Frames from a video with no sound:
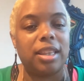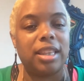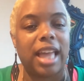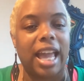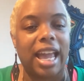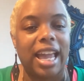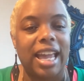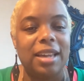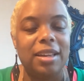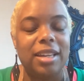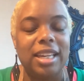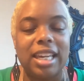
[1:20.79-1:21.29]

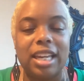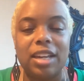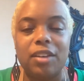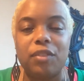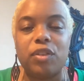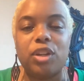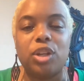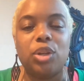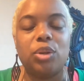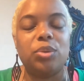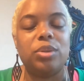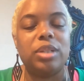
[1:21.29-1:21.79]
They give
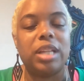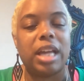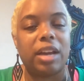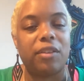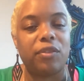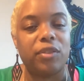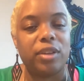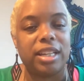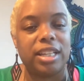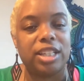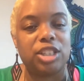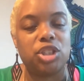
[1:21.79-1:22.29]
you
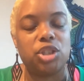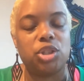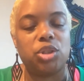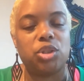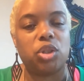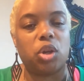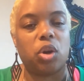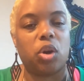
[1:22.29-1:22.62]
definitions